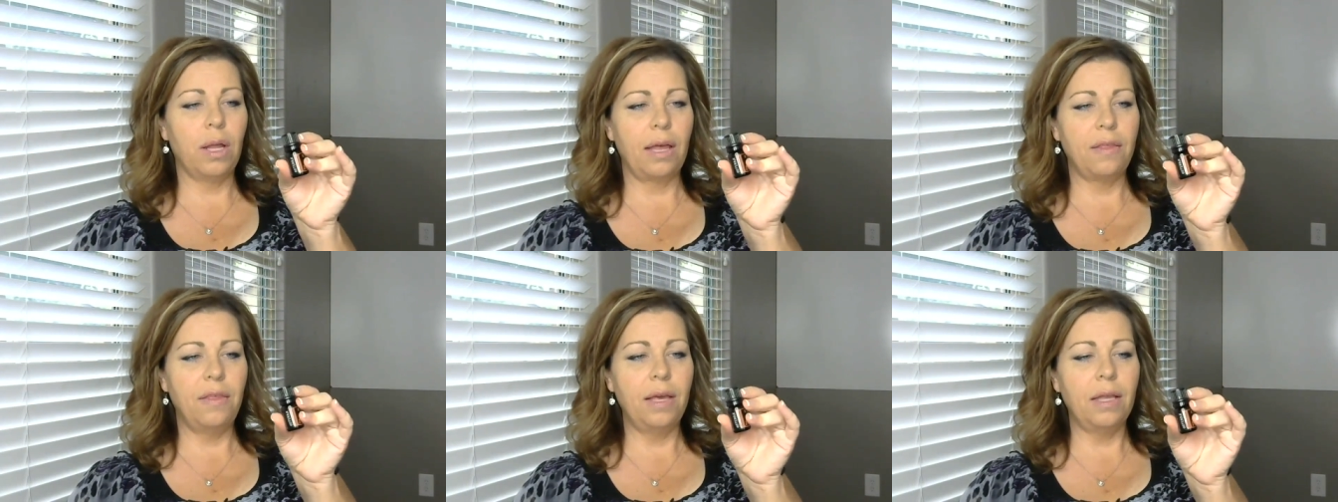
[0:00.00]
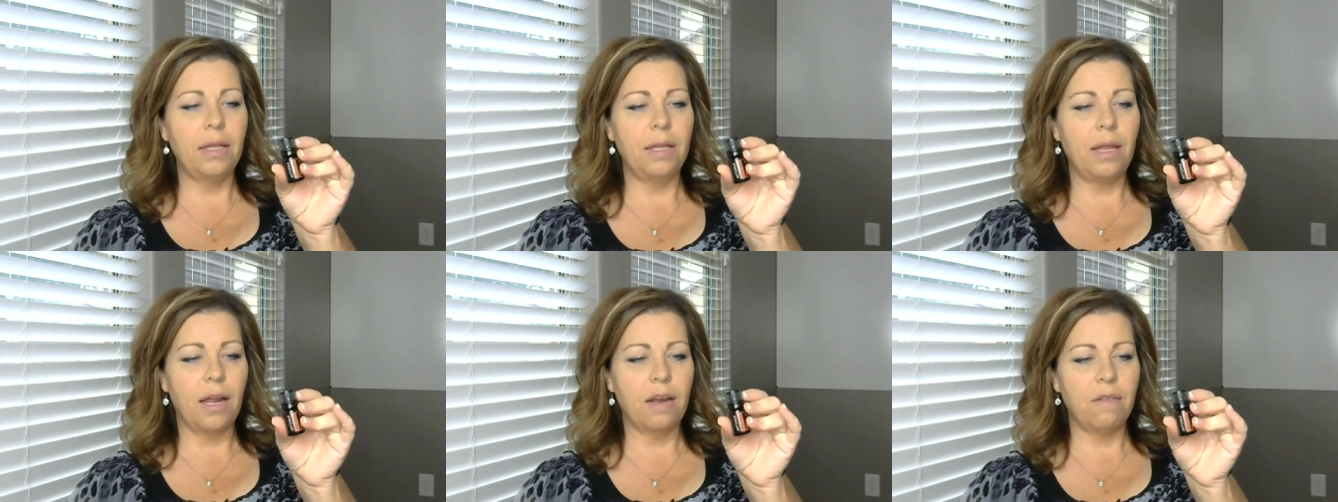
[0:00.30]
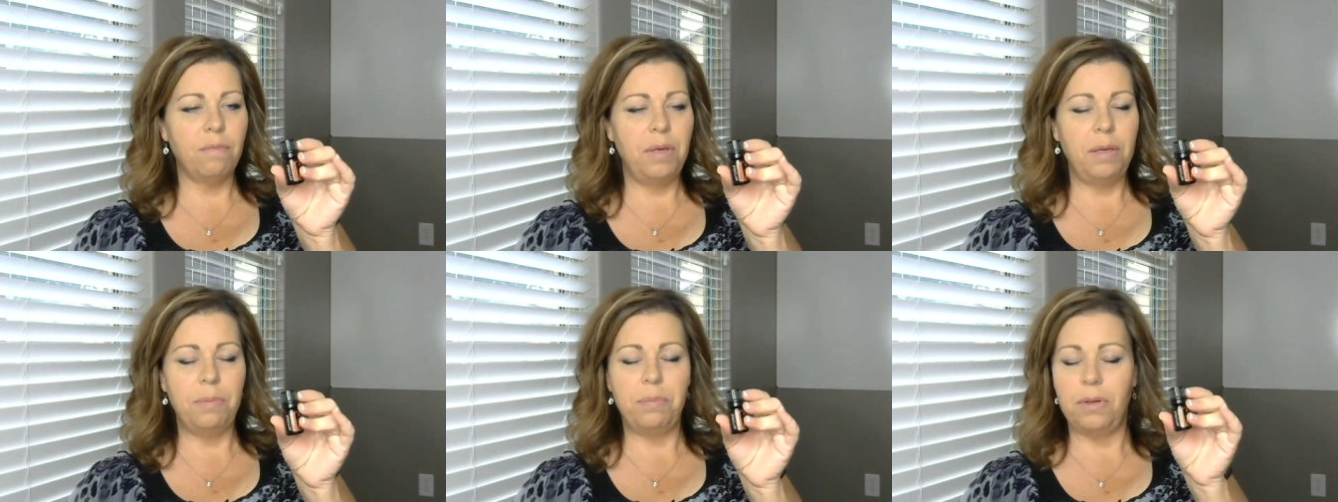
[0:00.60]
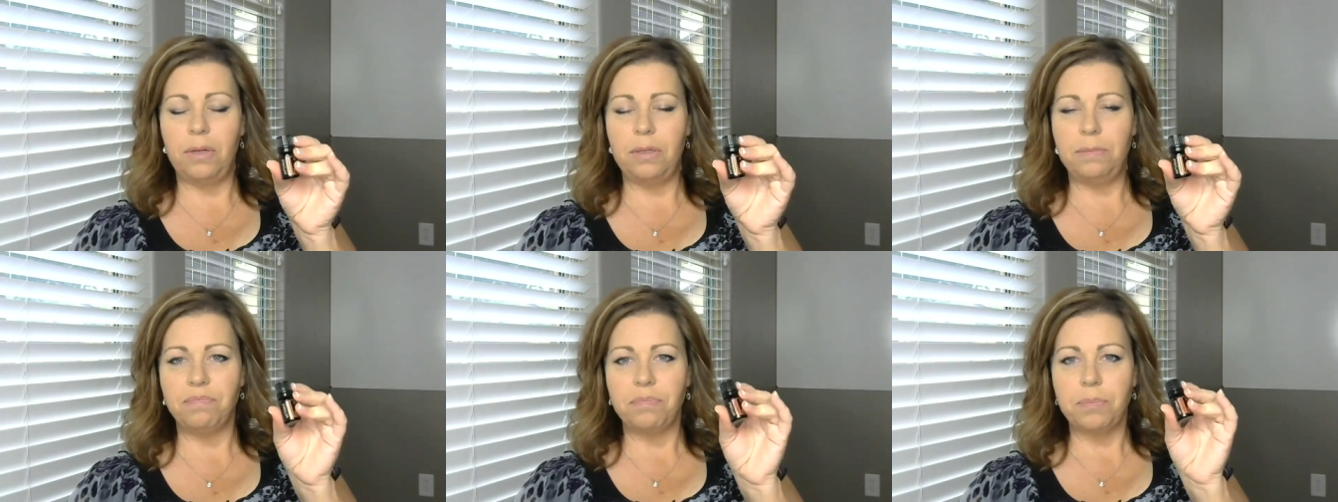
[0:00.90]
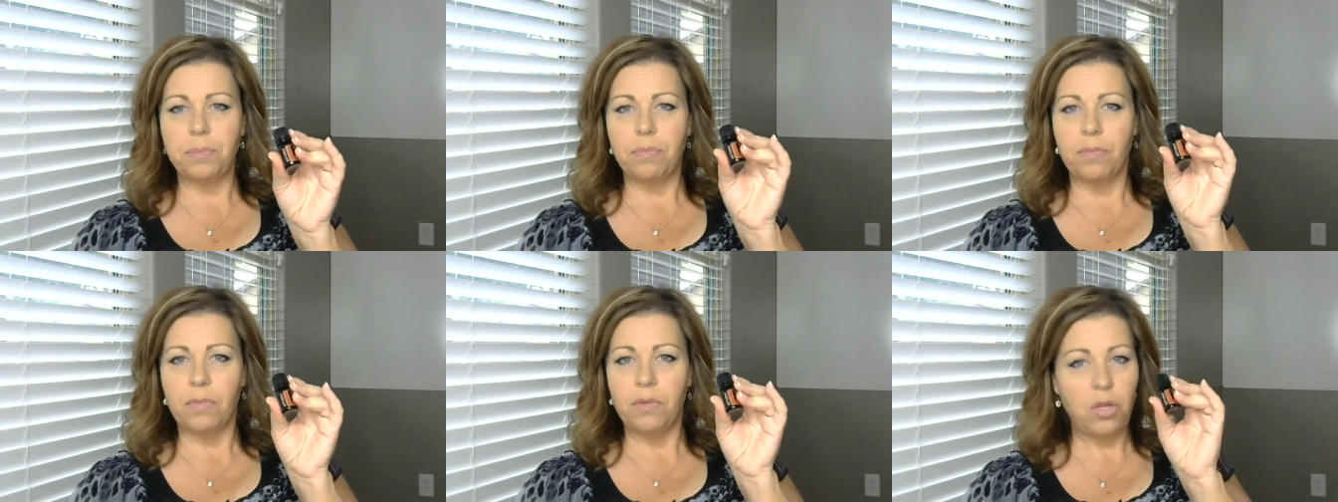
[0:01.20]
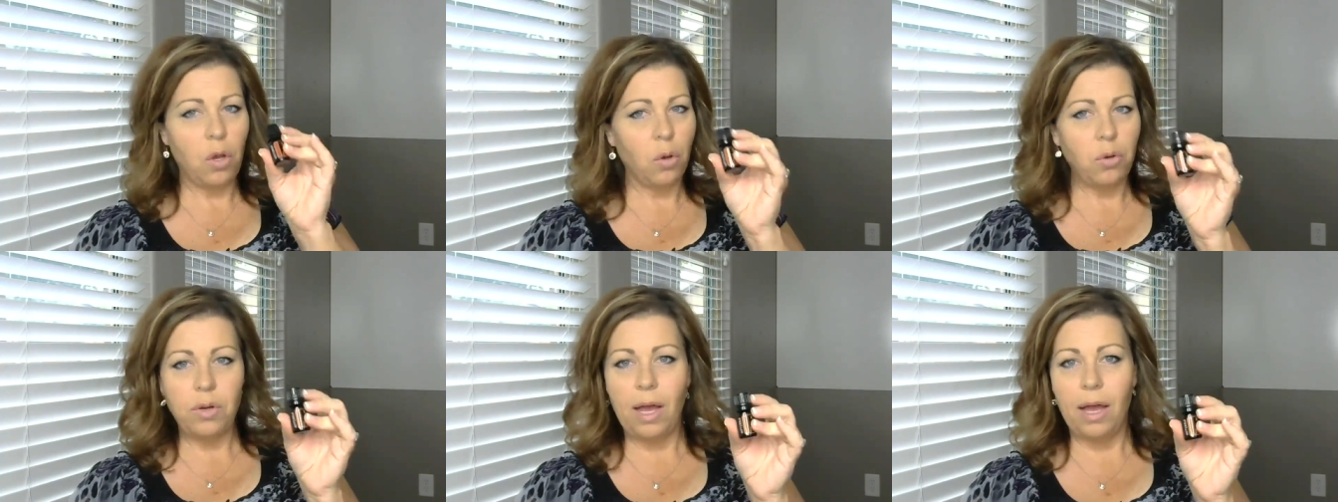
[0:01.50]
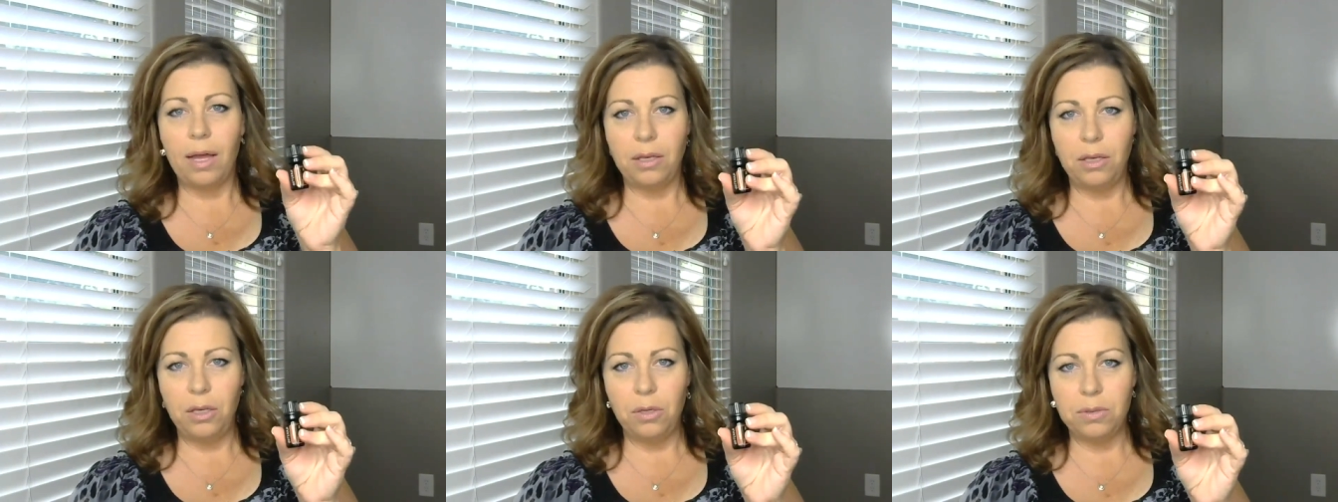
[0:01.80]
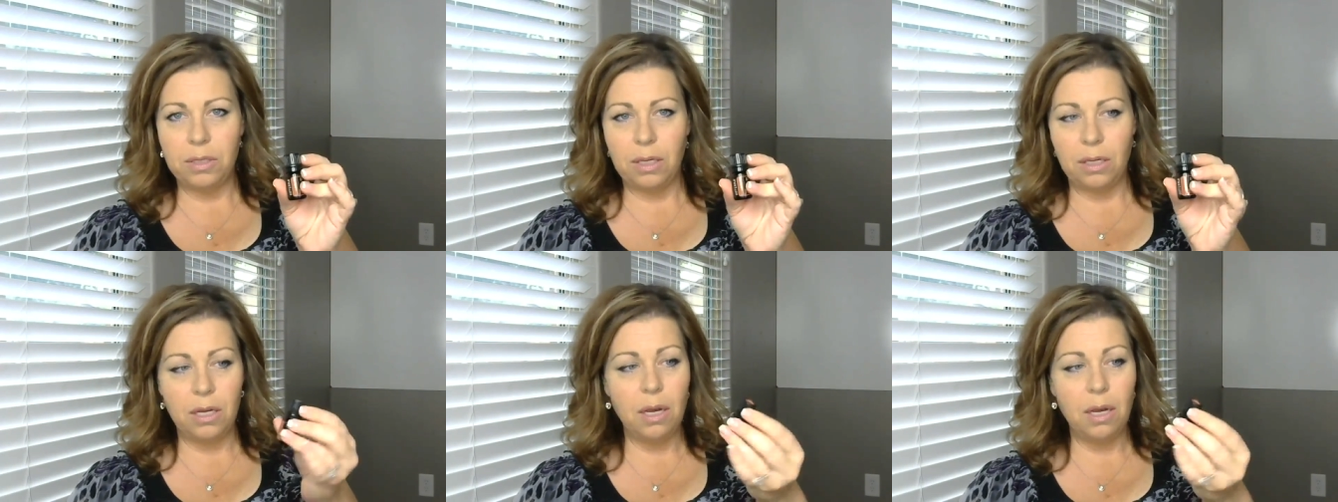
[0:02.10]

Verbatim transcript: I think a lot of people don't know how to use it.